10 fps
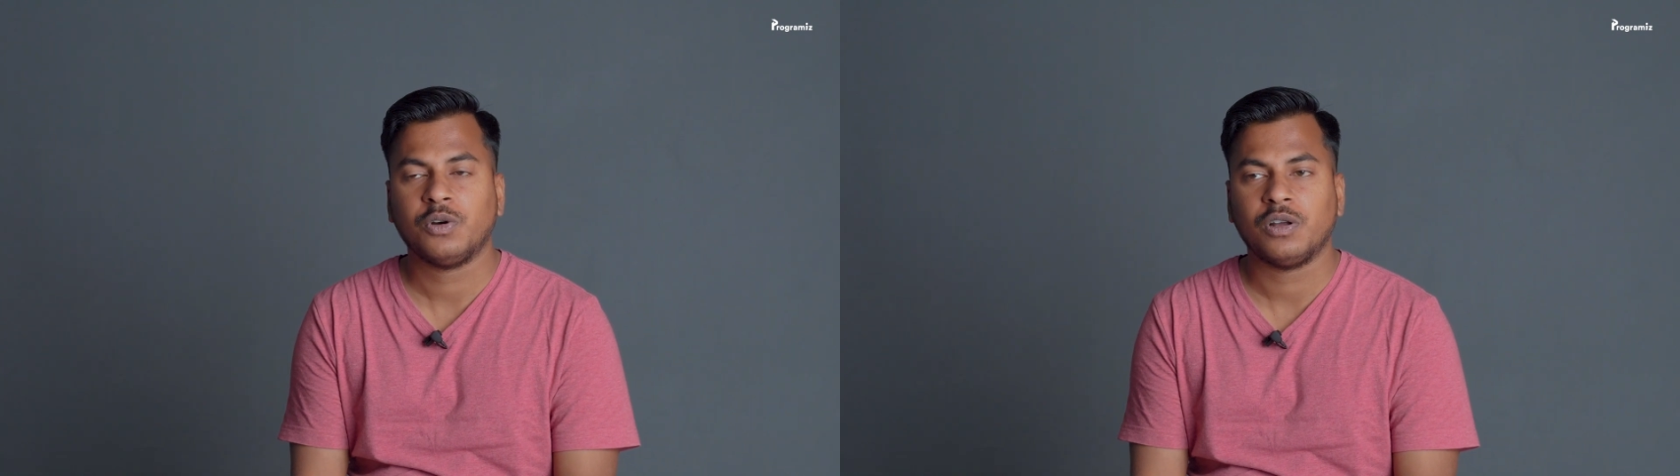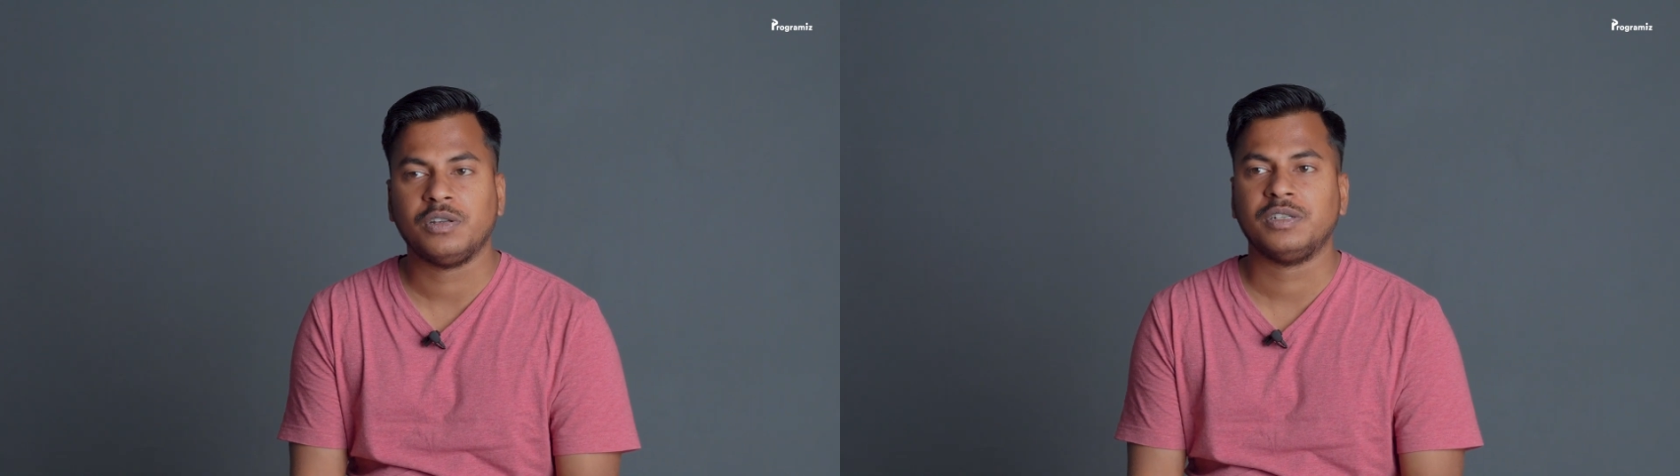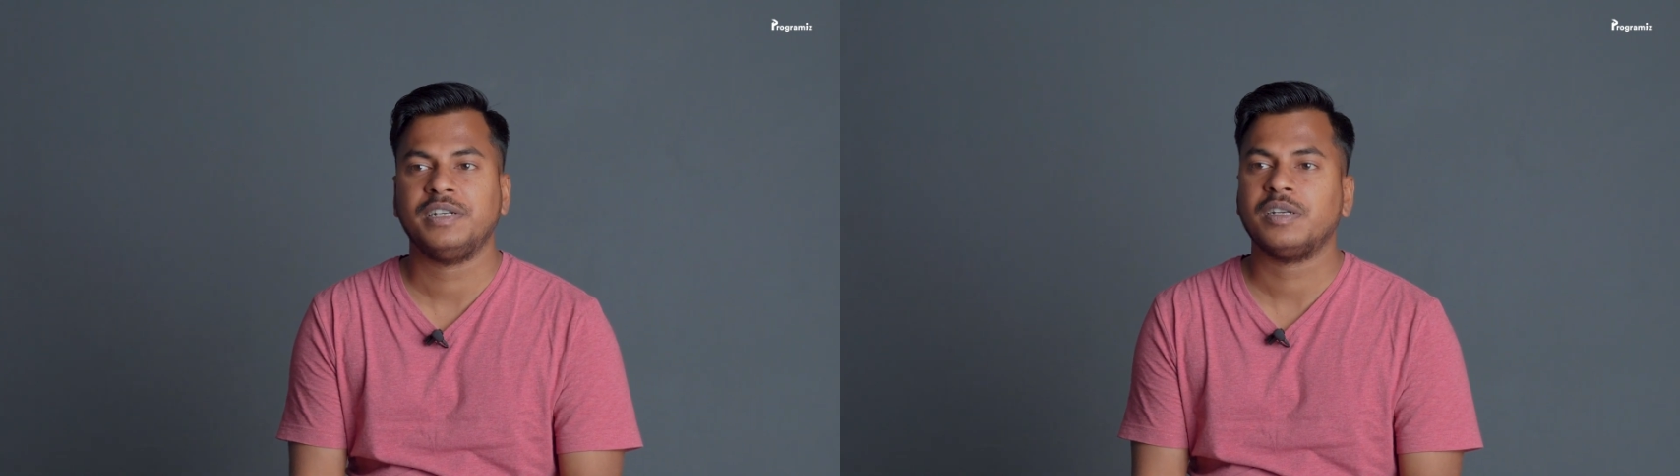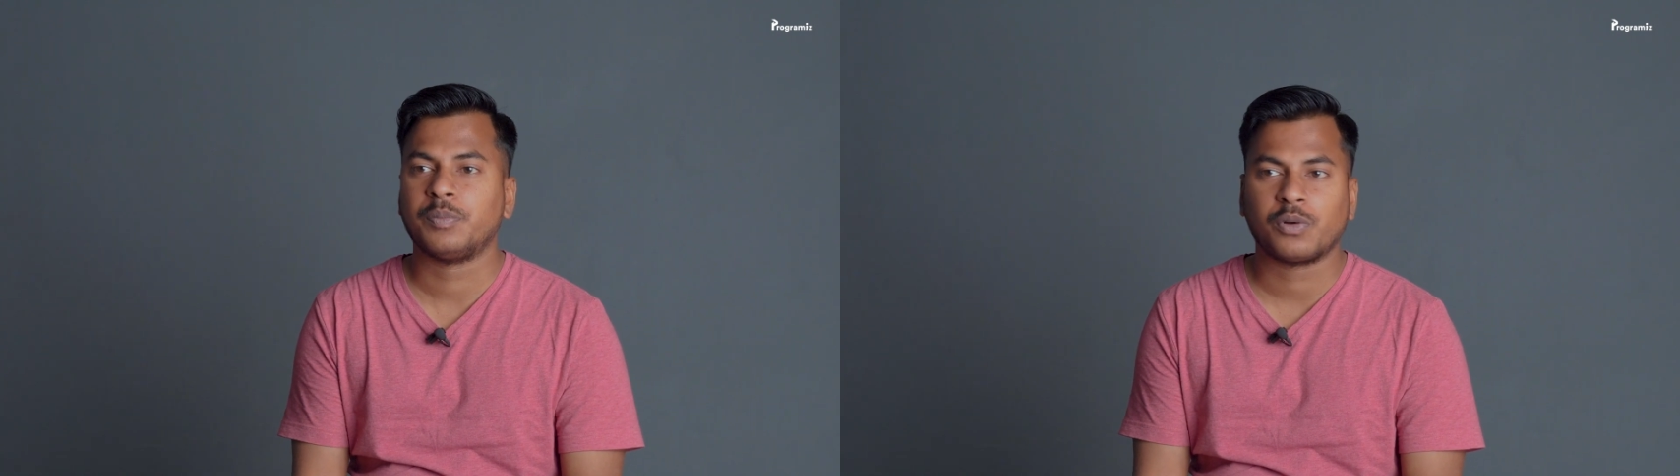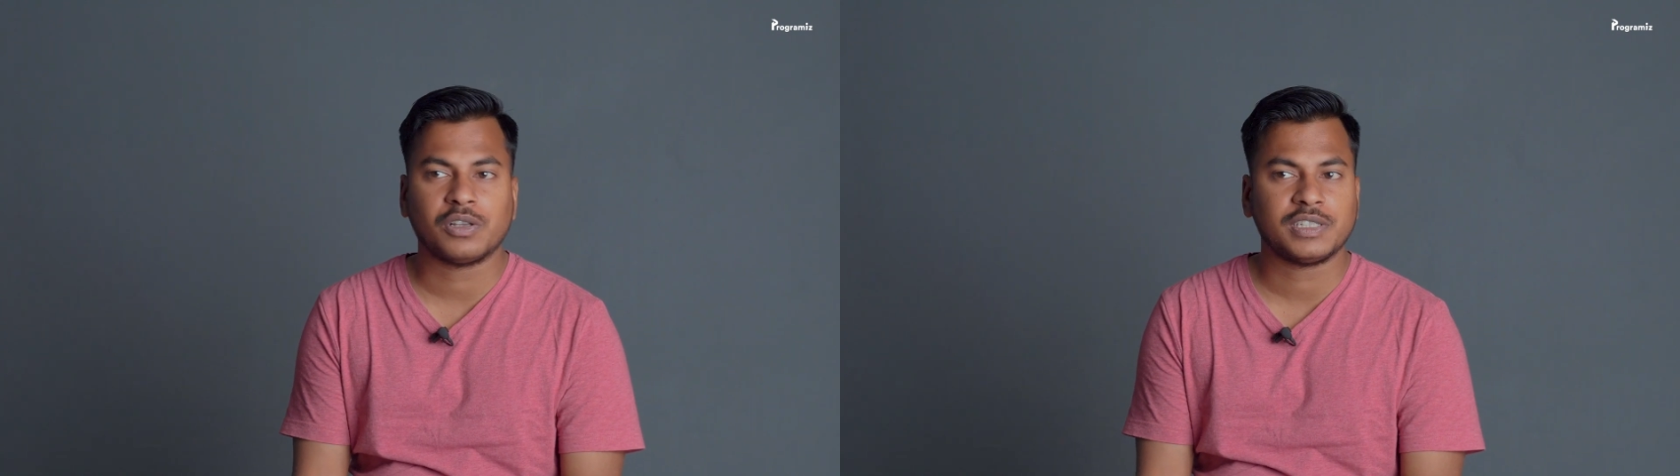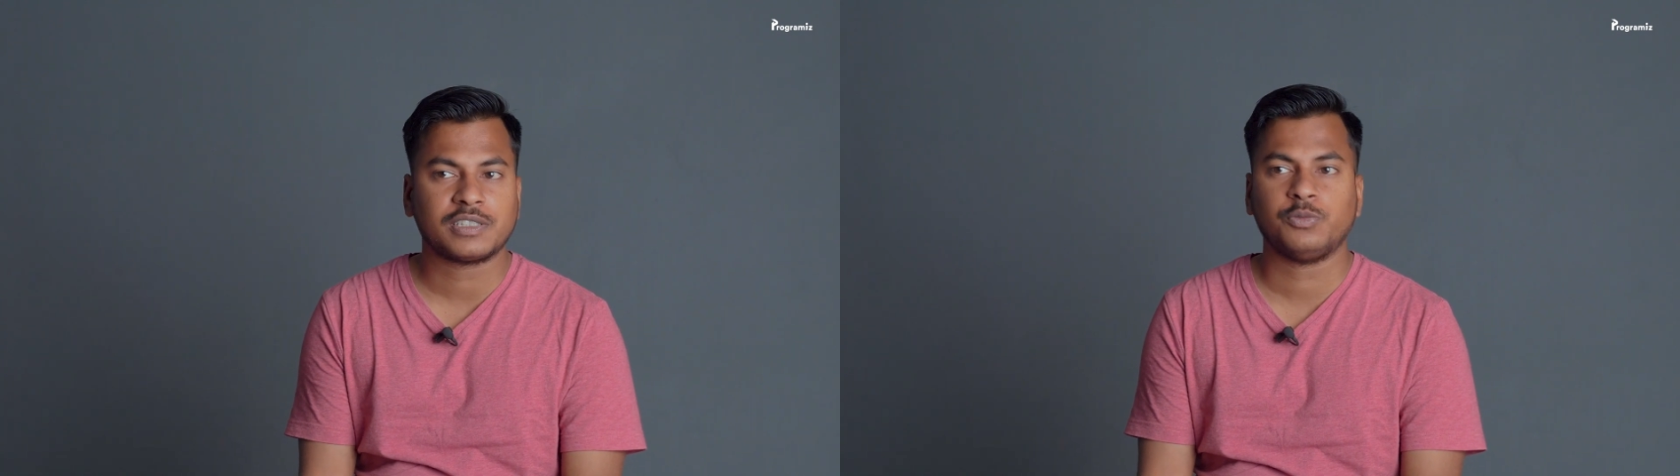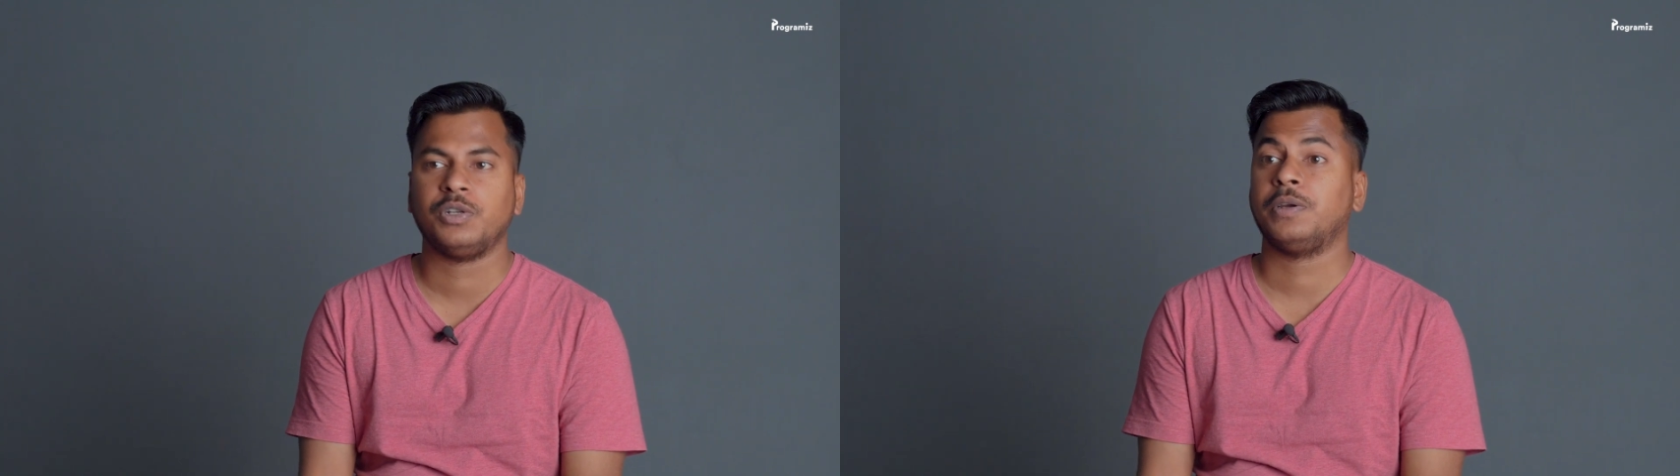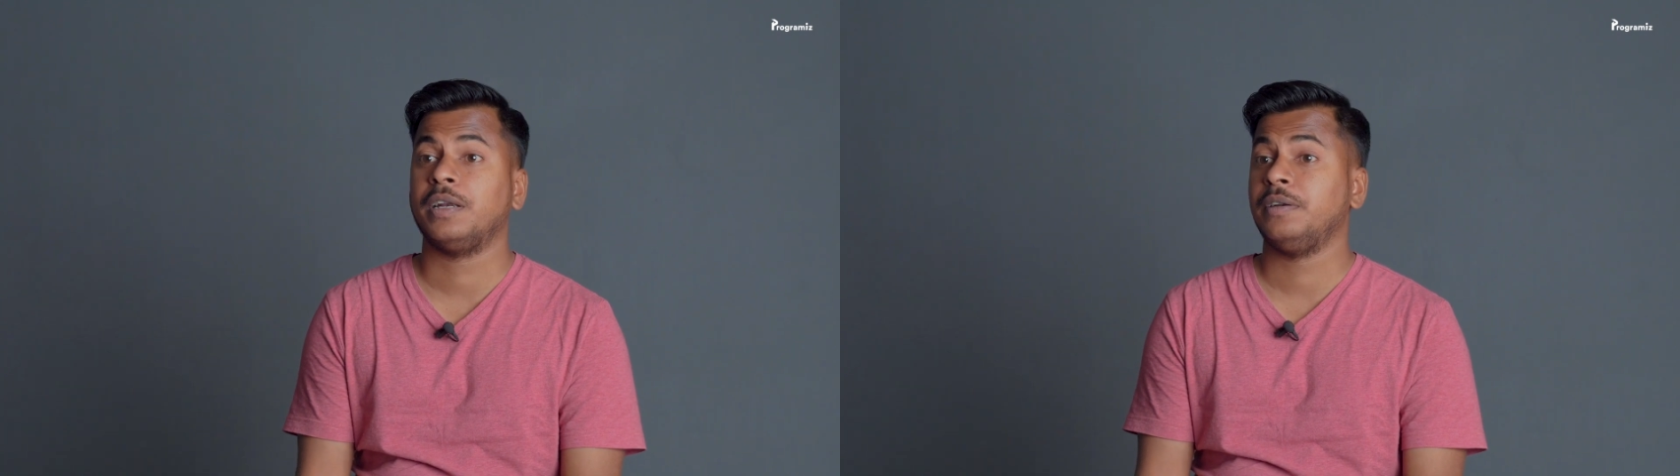all your little projects where
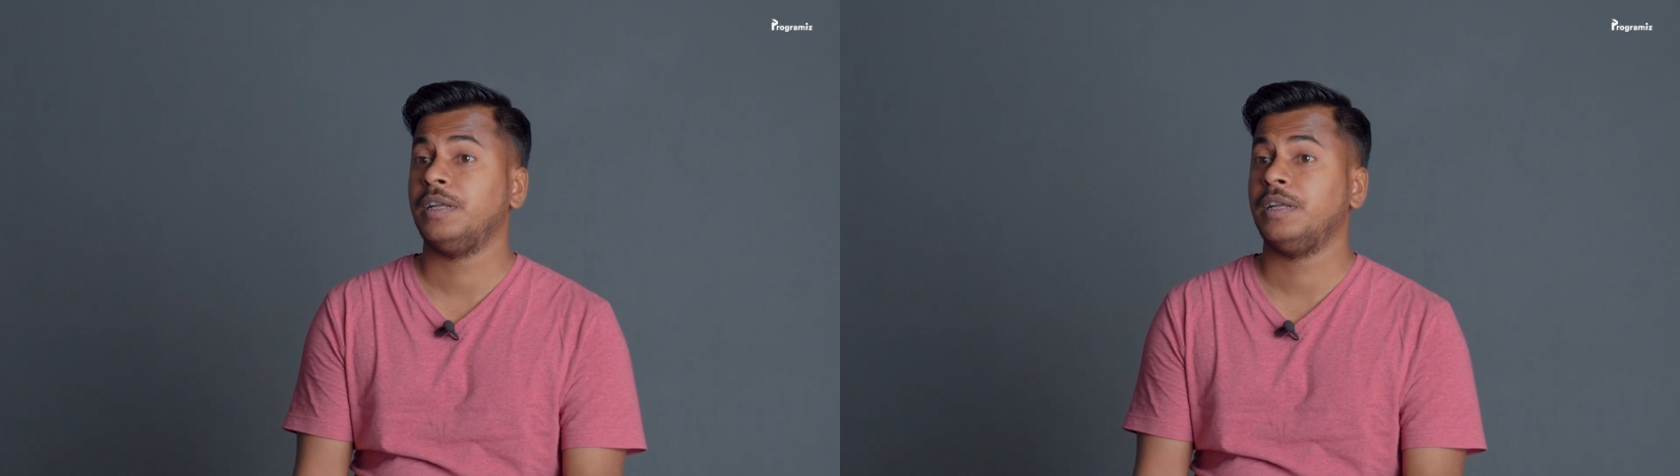you can